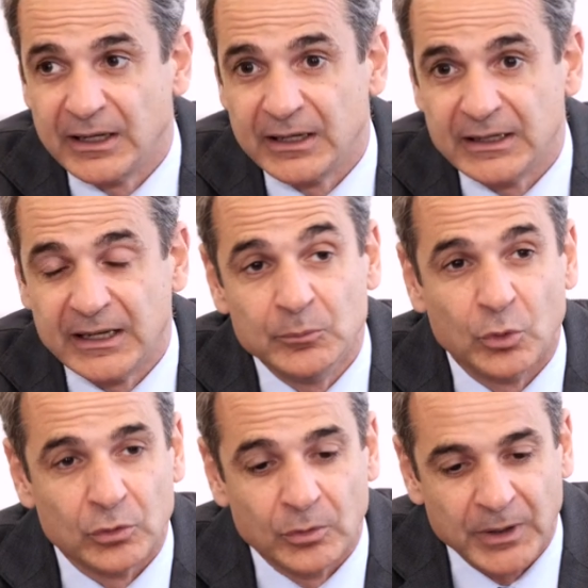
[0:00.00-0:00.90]
a, a,
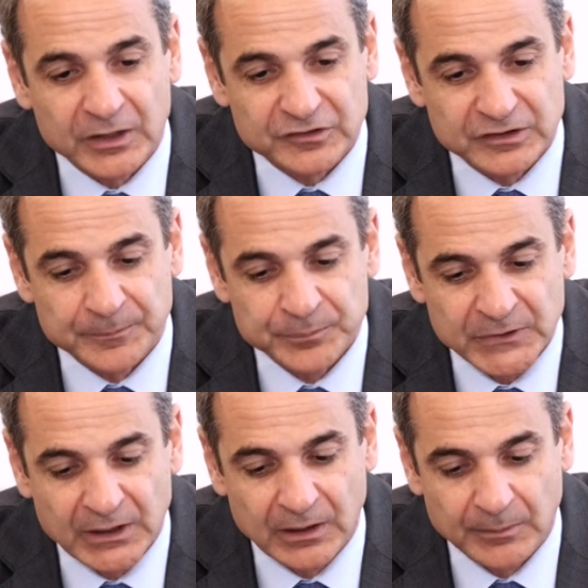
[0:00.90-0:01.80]
more robust
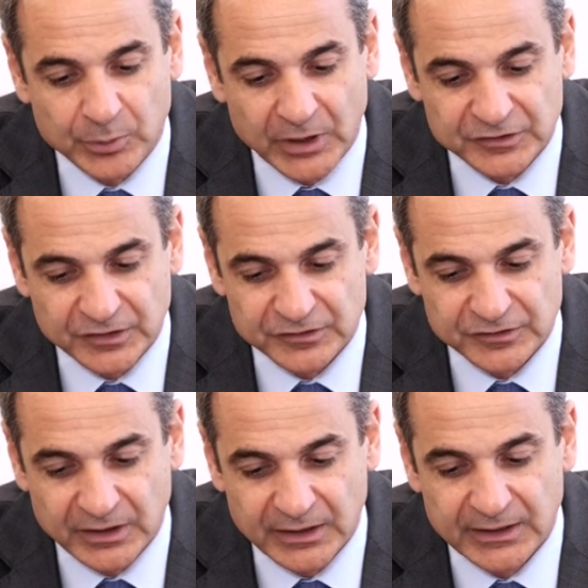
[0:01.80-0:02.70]
uh,
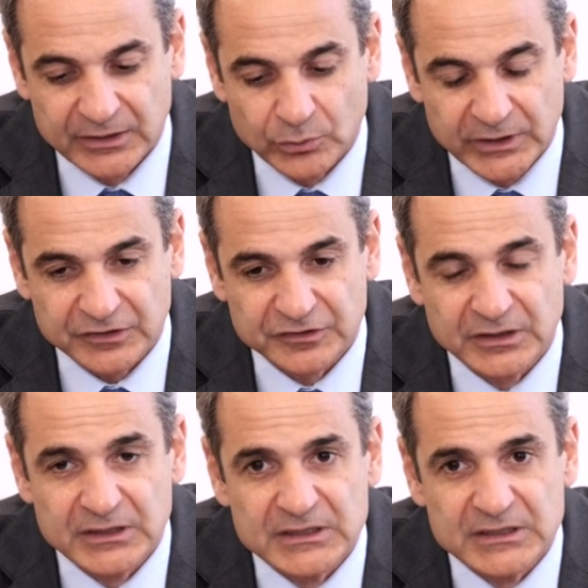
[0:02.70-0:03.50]
presence uh, in Greece.